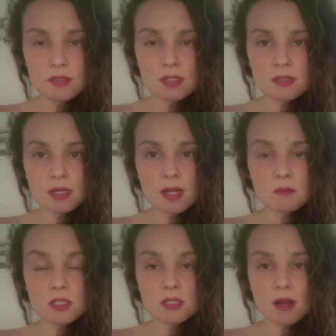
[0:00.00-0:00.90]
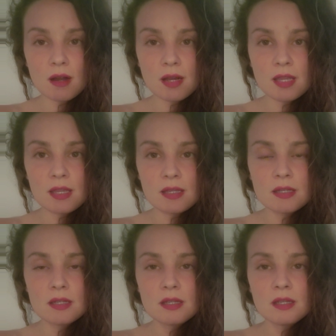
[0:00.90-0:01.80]
and that I'm sorry
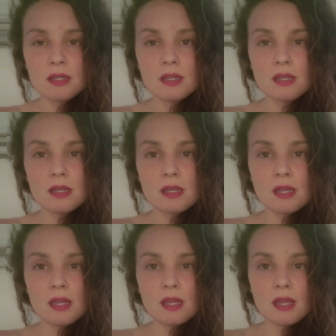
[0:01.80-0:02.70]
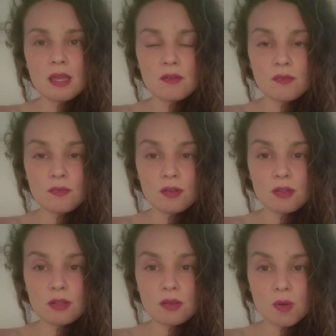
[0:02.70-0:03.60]
if
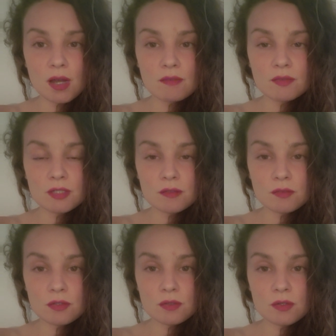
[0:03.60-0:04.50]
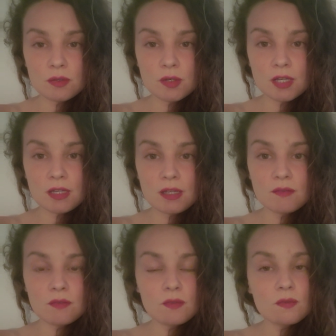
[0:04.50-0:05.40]
you have lived through any
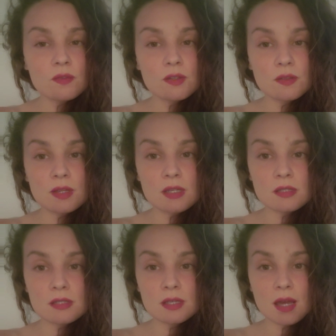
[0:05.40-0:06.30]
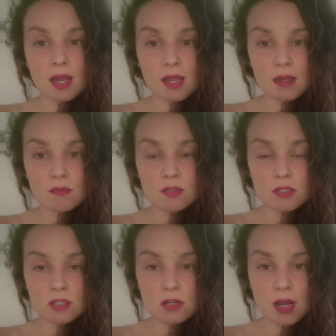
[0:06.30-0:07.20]
of the things that I have
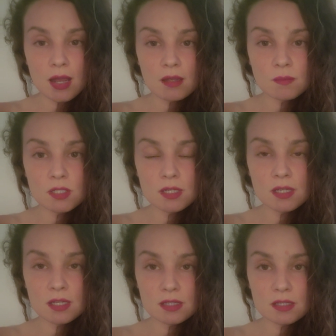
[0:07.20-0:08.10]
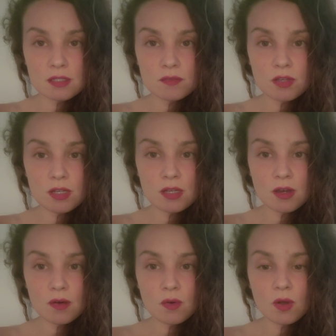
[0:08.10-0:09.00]
described in this
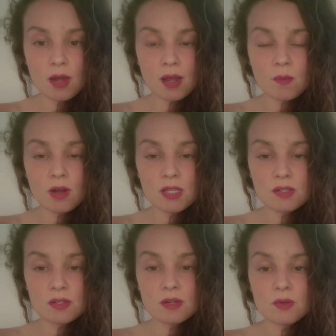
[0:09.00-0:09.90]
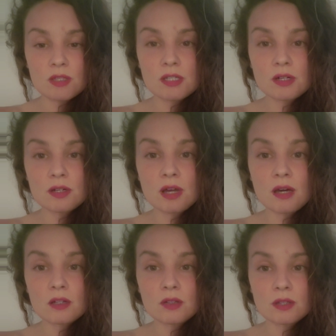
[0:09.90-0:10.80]
video. I want you to know that you're
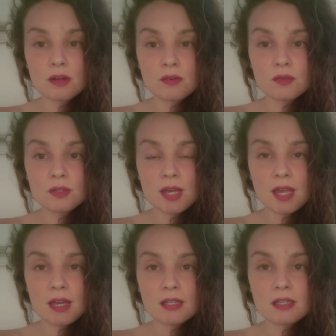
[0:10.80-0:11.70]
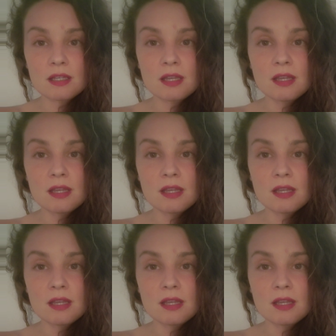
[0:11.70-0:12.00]
not alone, and